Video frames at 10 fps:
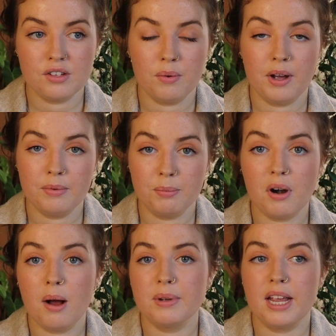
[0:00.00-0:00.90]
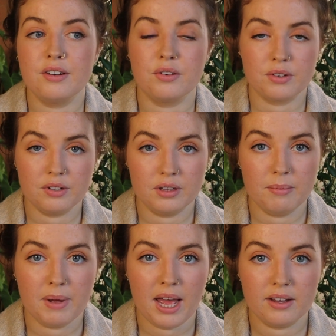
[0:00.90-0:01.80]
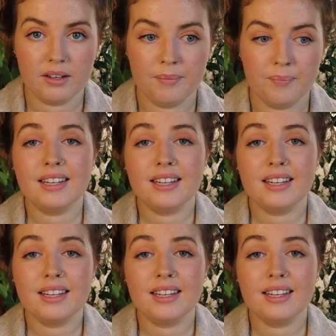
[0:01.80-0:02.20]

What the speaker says: So I will propagate or cut them back.